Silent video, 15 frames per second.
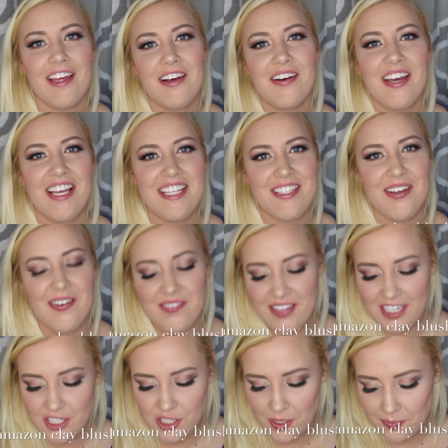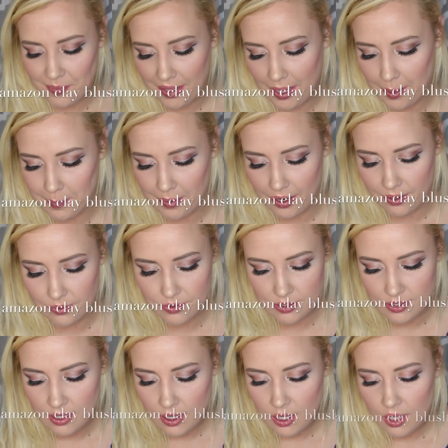in. Okay, so I finished up my
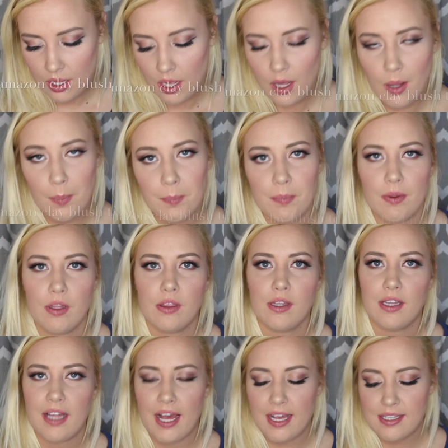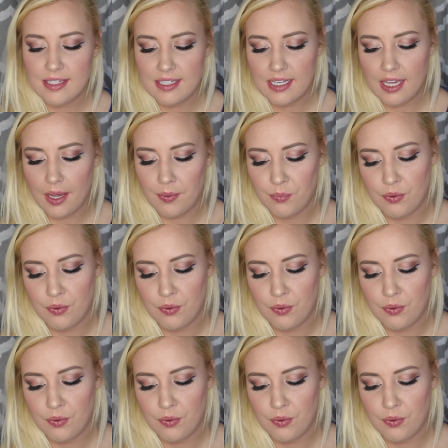eyebrows. The last thing I